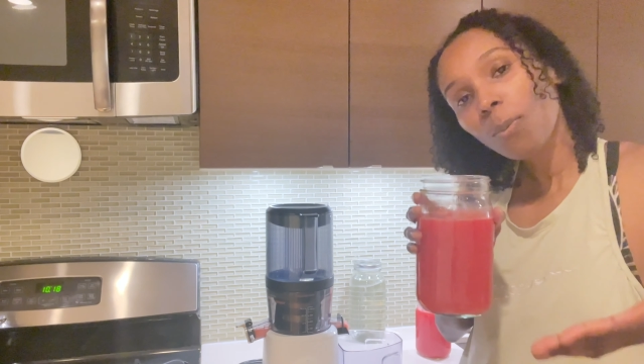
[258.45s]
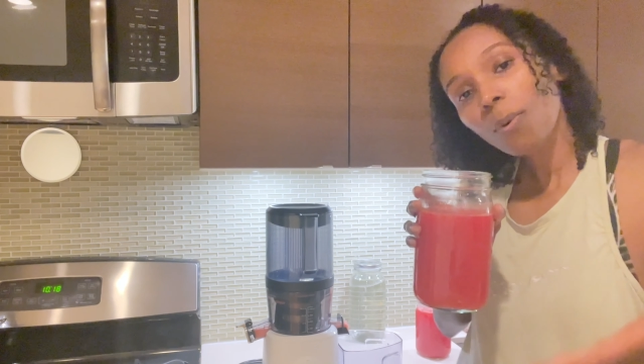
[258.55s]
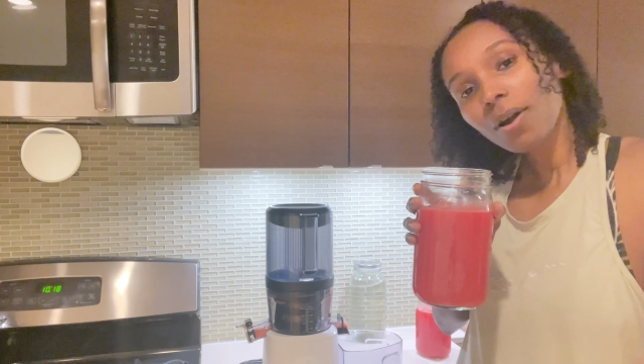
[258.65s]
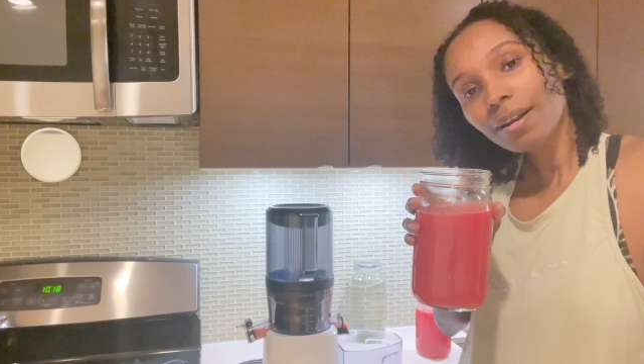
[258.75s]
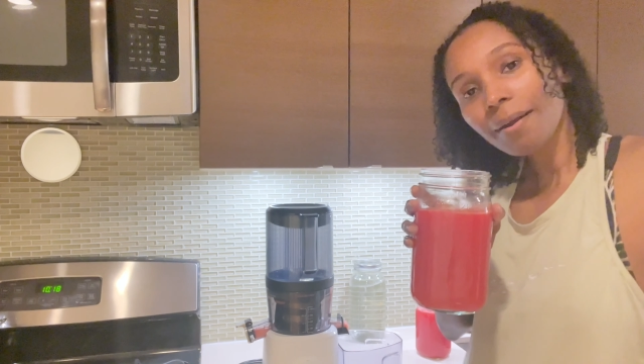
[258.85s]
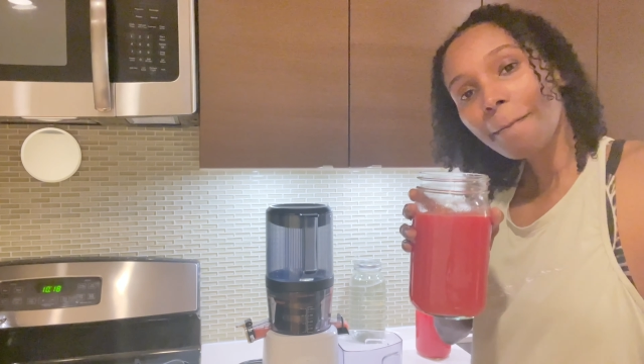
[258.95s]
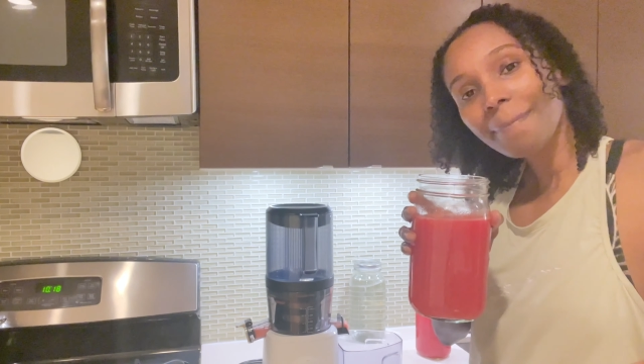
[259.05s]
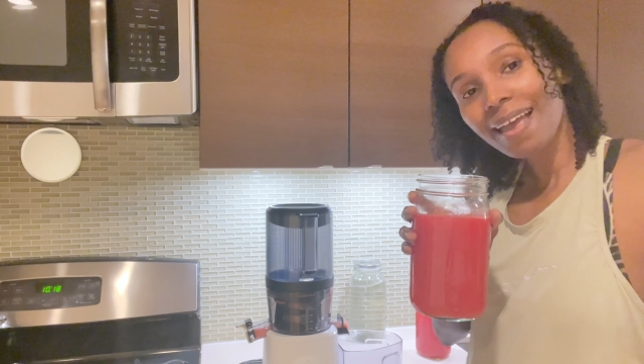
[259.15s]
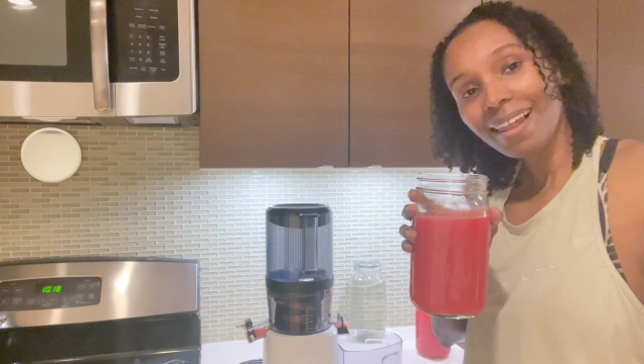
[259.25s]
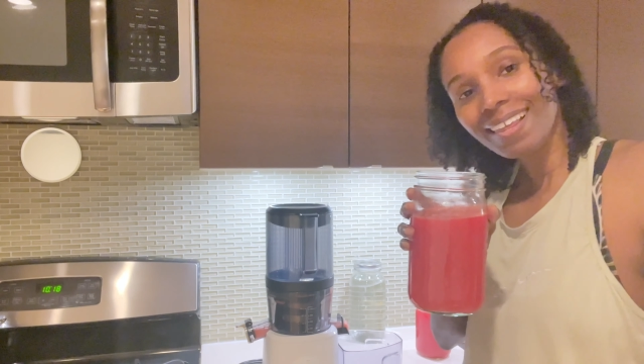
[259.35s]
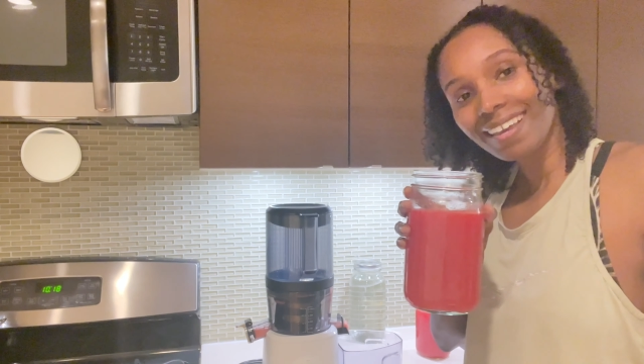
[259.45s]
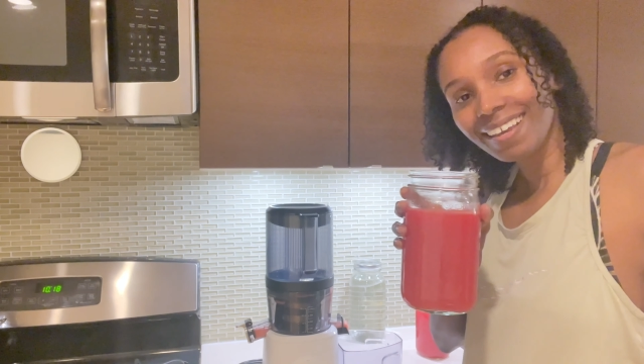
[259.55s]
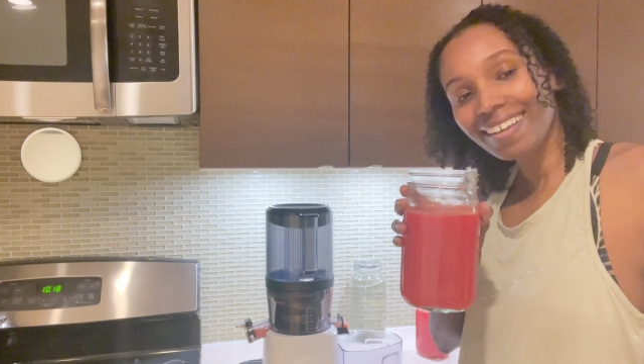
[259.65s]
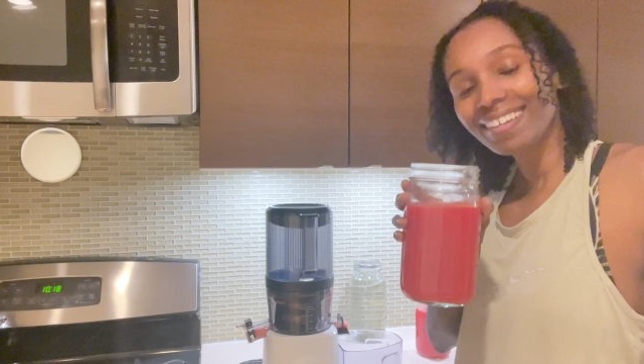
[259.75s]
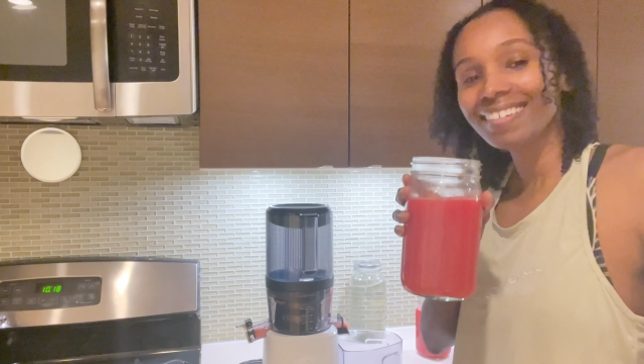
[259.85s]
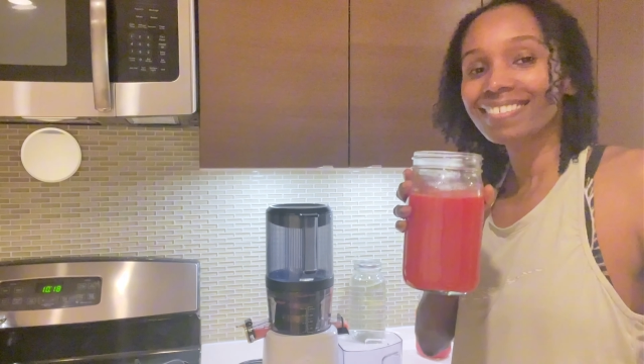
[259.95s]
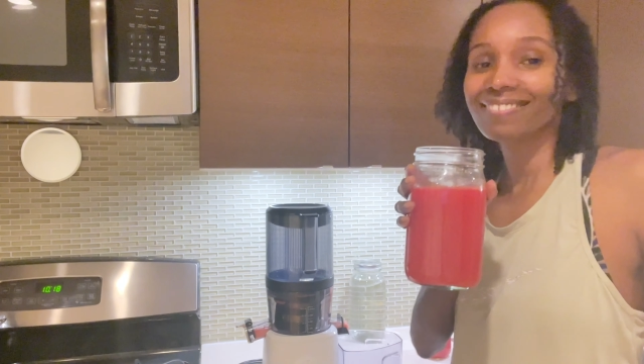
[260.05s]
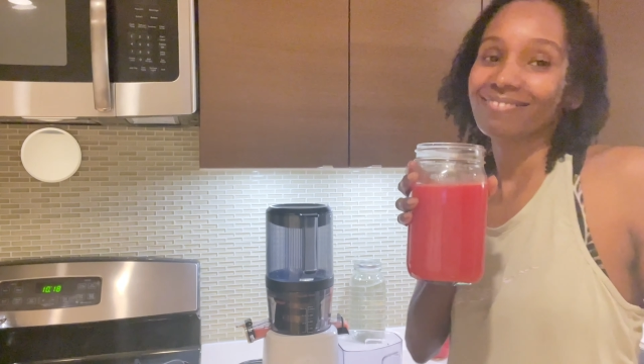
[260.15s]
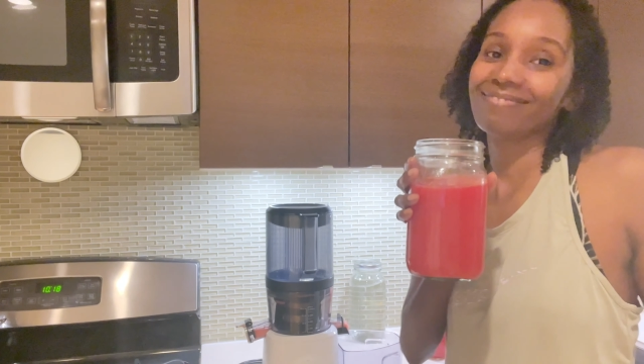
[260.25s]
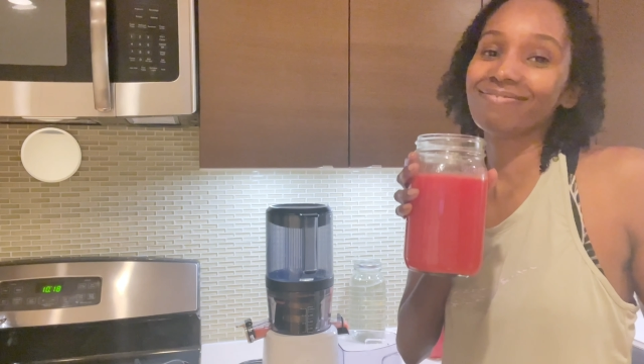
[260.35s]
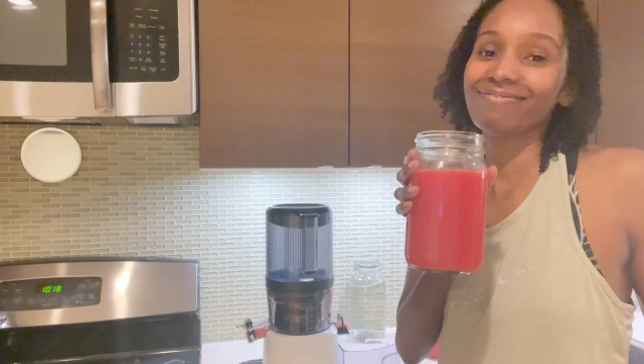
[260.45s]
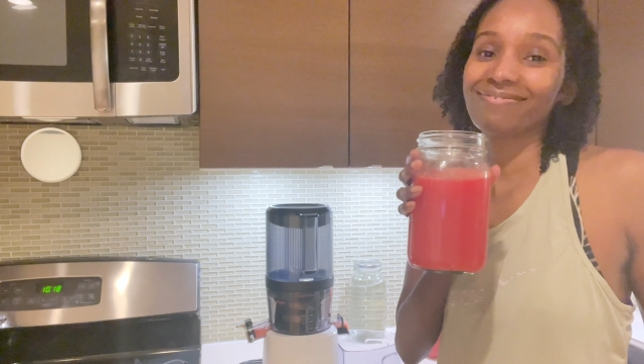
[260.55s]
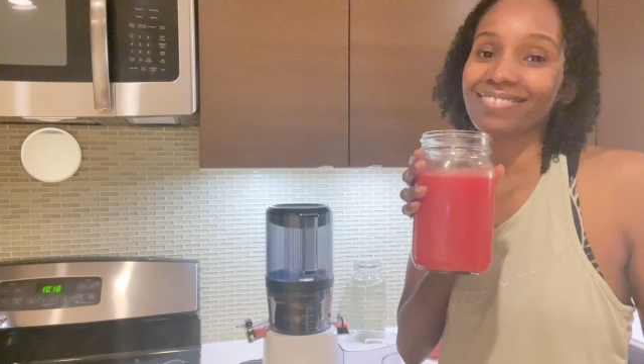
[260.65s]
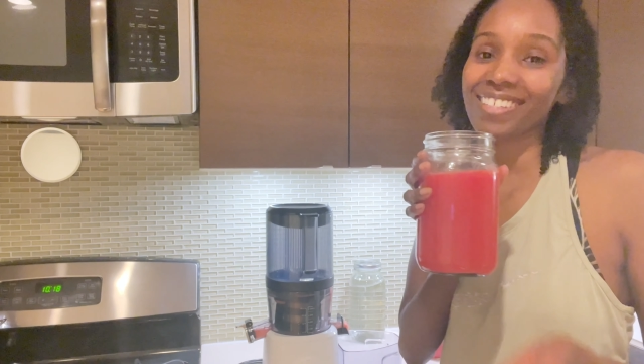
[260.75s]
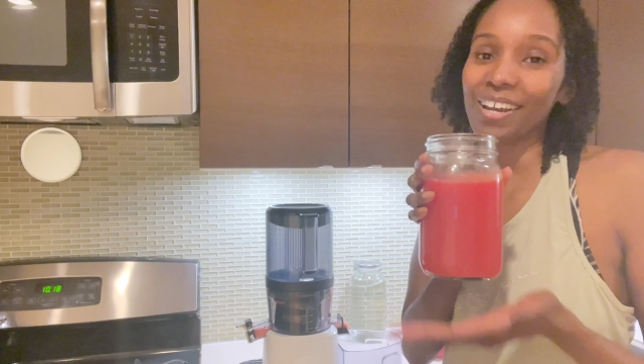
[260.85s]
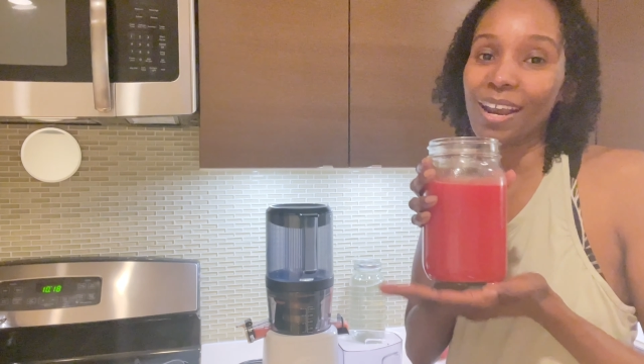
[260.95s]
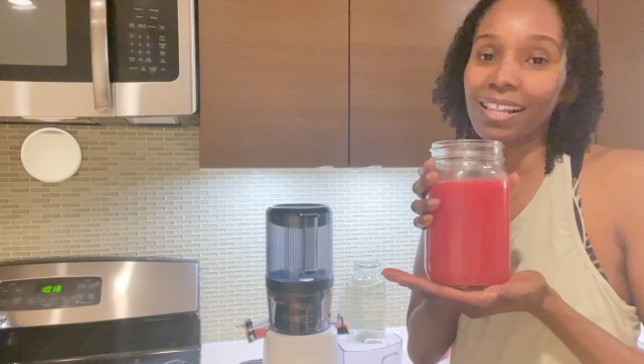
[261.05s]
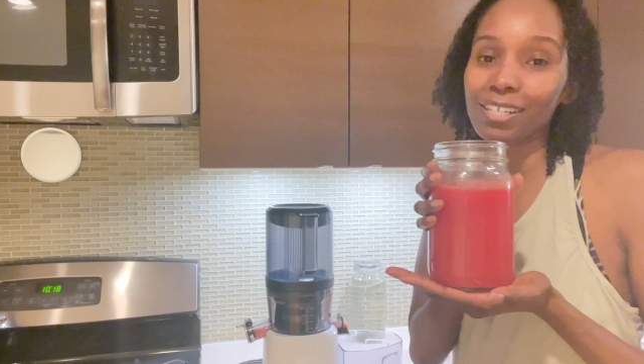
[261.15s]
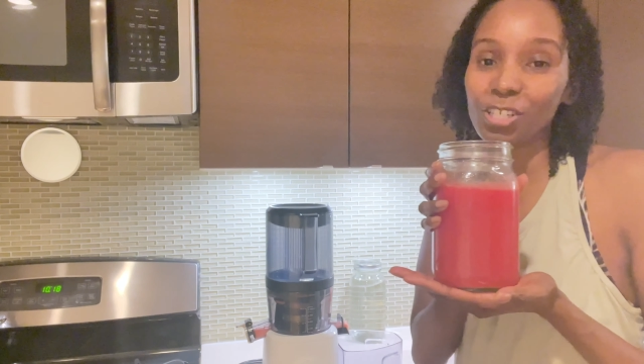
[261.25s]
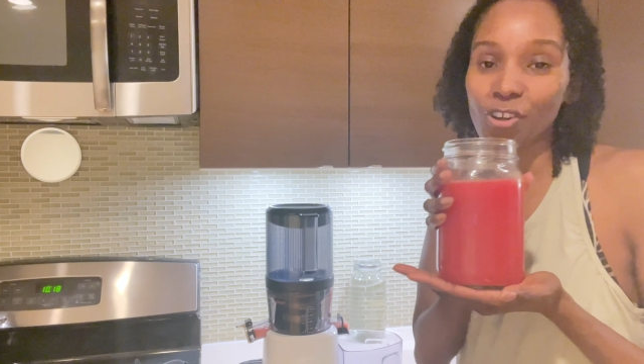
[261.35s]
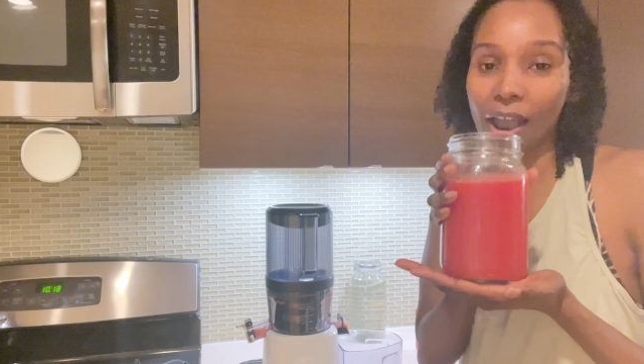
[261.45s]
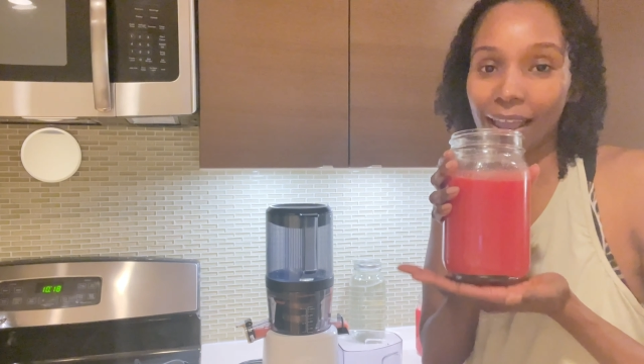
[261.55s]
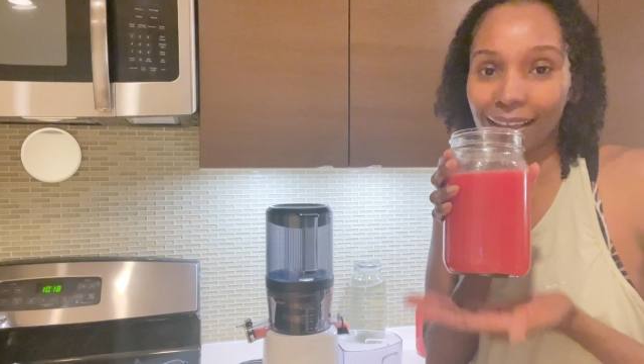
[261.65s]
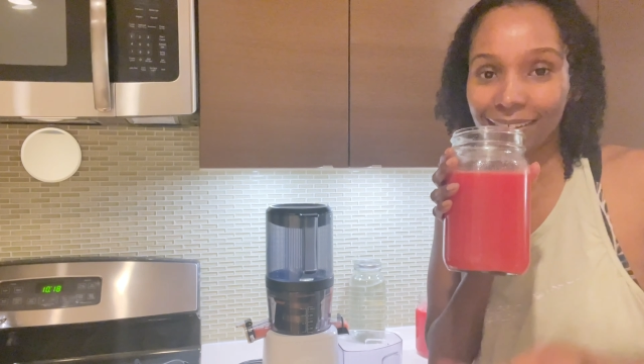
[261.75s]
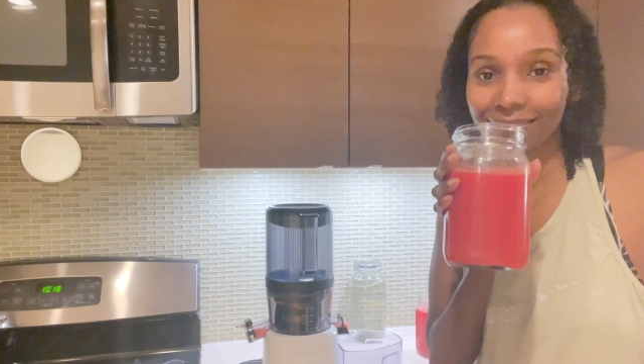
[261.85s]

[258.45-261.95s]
watermelon. All right, let's try it.